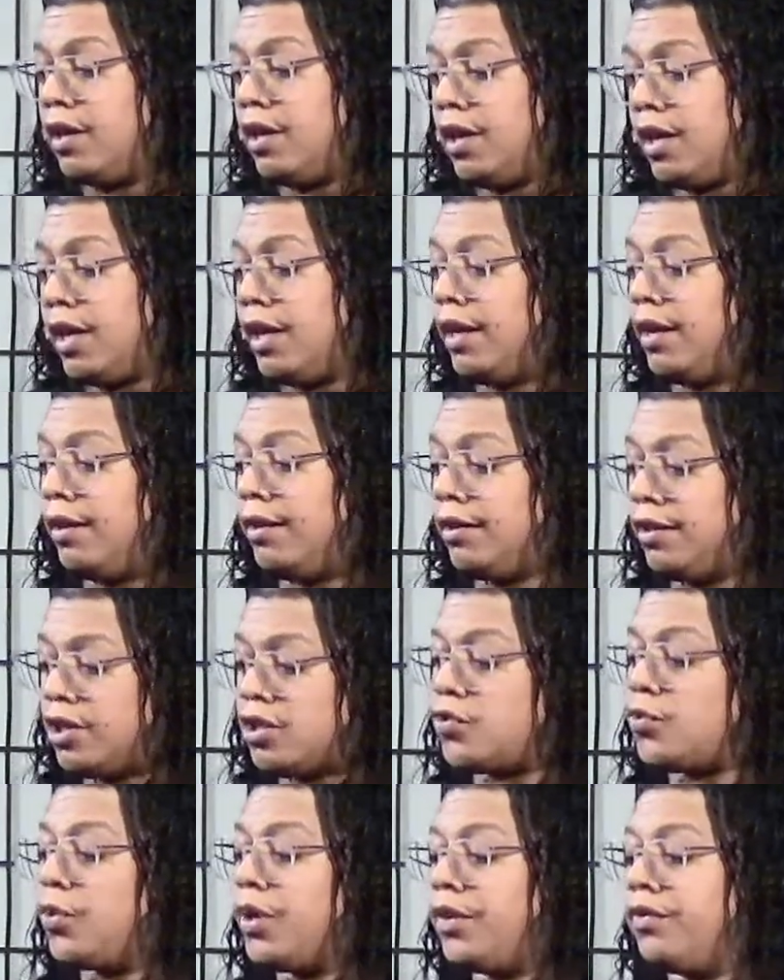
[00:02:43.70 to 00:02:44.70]
in
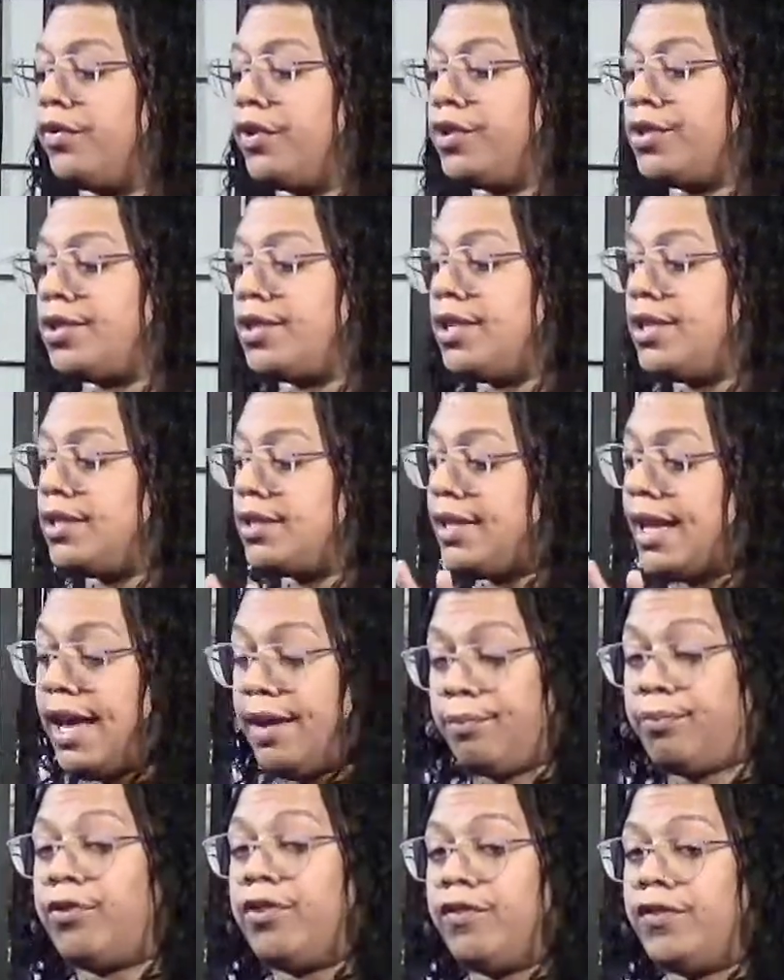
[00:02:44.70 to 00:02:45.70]
this one versus
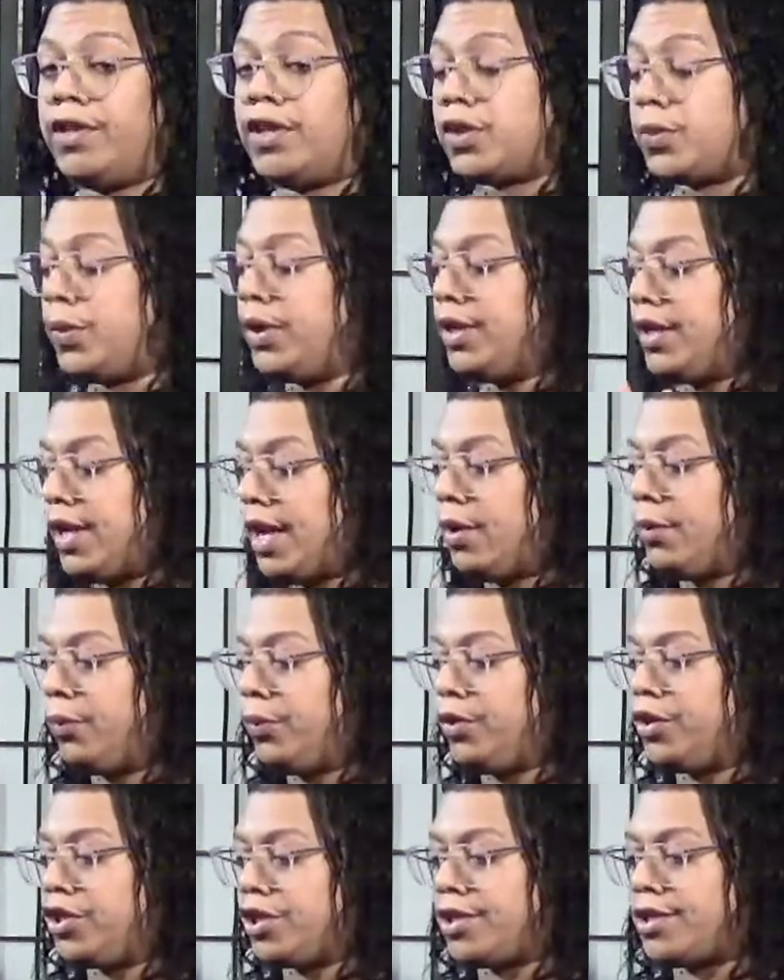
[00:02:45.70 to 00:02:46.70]
that previous one that
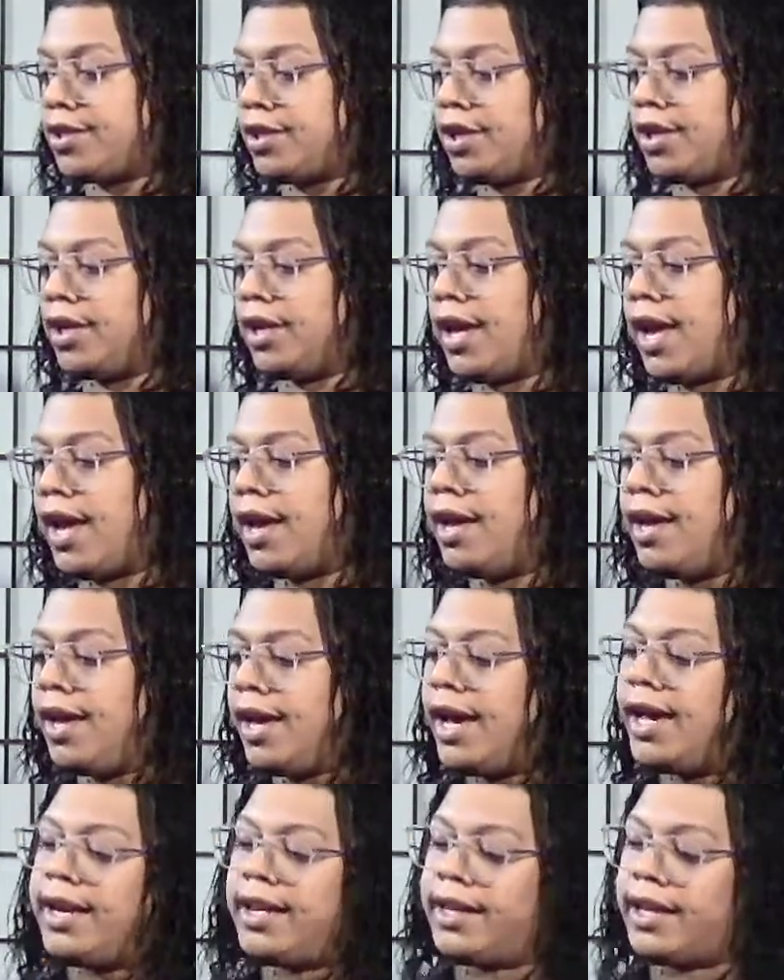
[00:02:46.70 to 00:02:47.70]
we're just looking at.
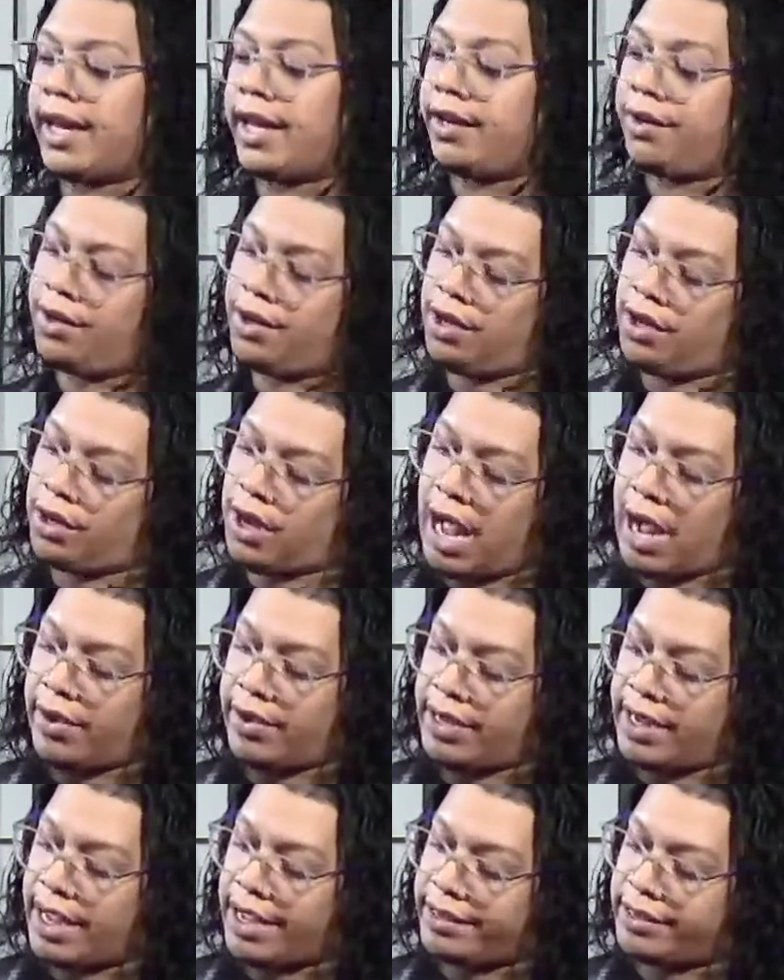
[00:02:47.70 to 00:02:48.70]
And again, how he
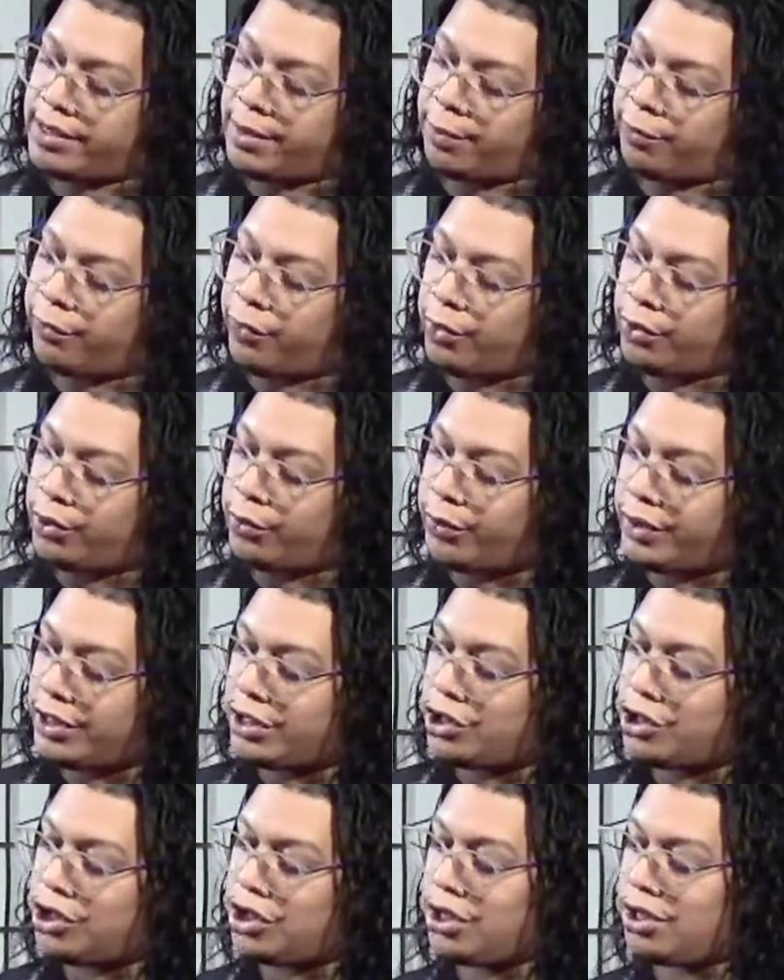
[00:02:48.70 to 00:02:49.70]
has them folded with
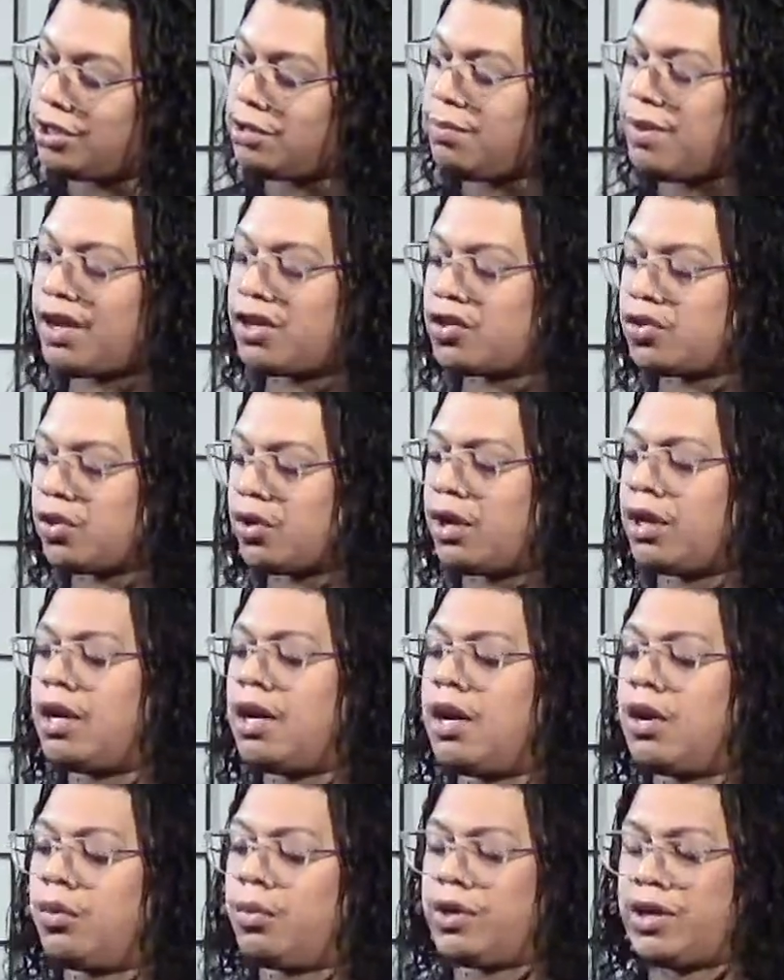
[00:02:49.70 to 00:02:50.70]
his jeans. Make sure
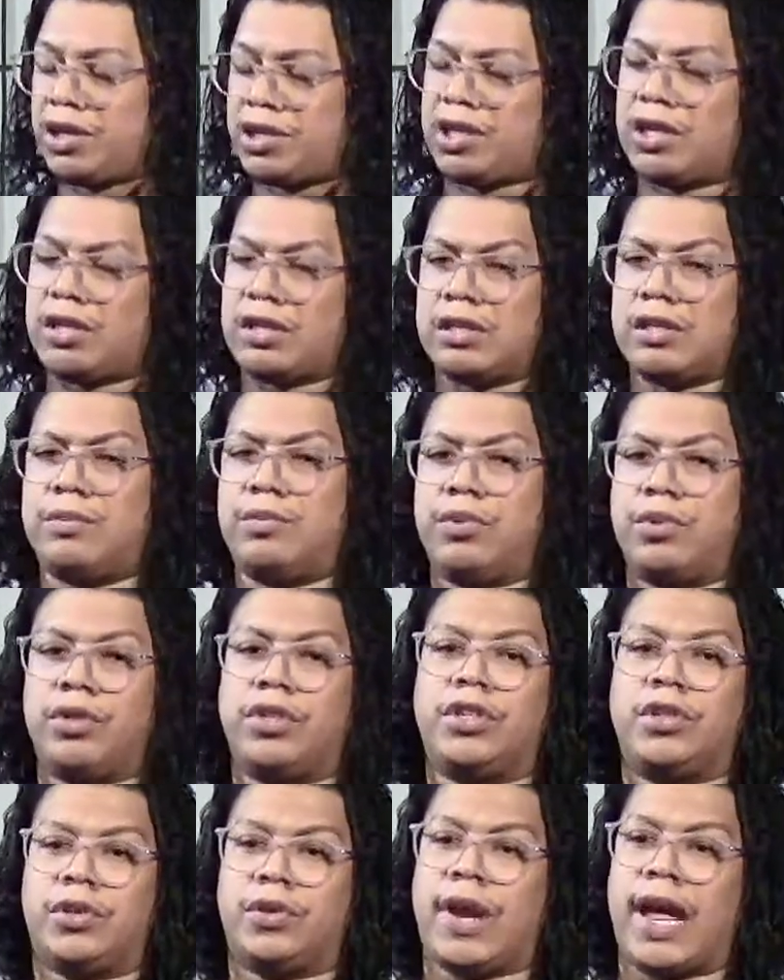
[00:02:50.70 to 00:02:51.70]
with a Chelsea boot
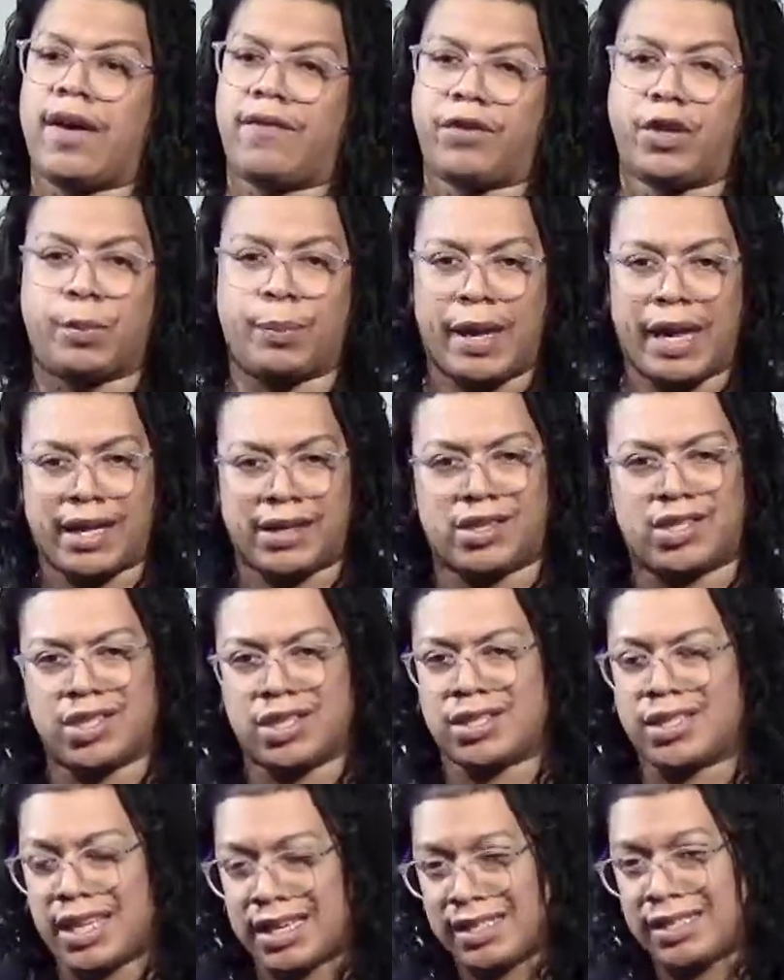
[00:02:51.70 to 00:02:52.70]
you don't have your pants just
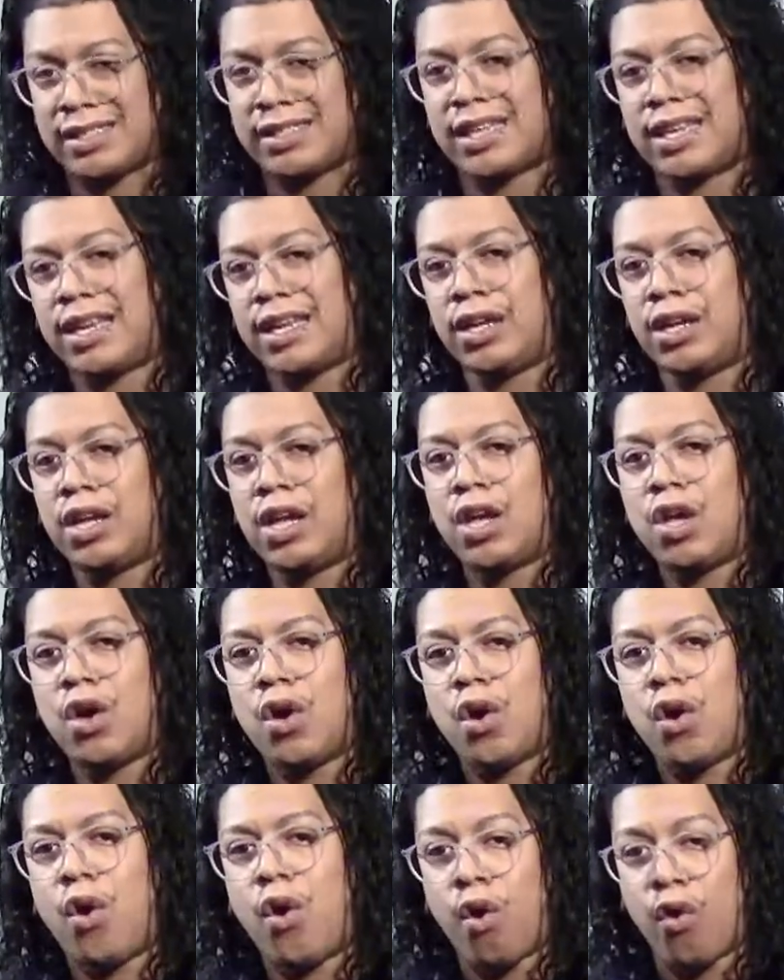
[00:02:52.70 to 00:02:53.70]
like sitting
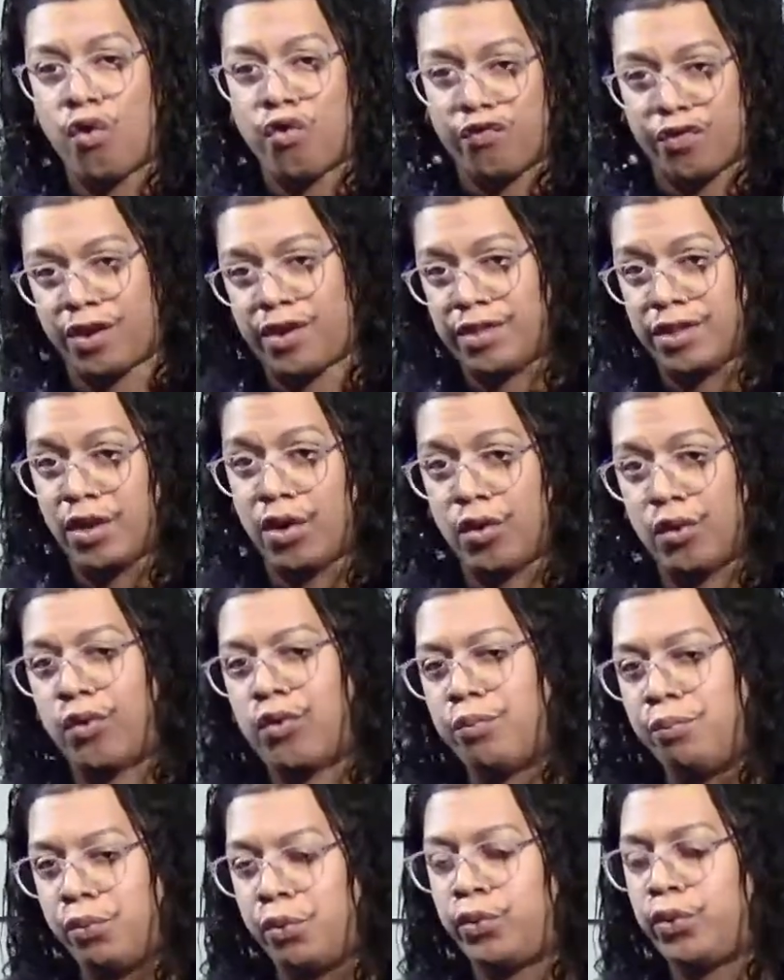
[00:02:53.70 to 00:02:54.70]
over the whole
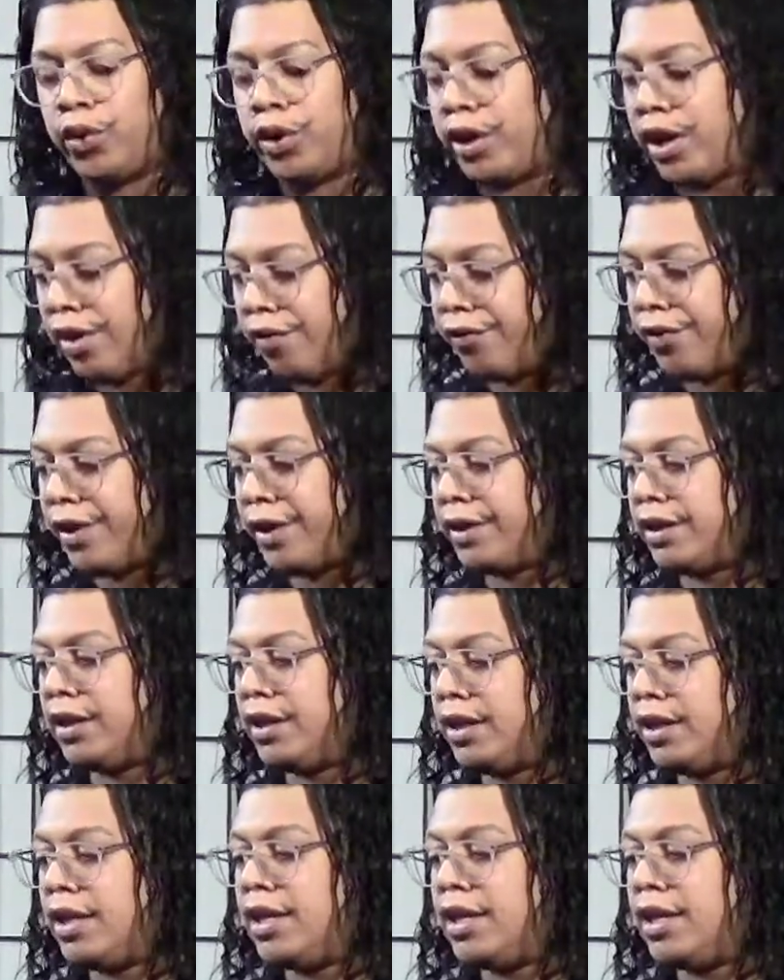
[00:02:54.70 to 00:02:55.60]
boot or covering the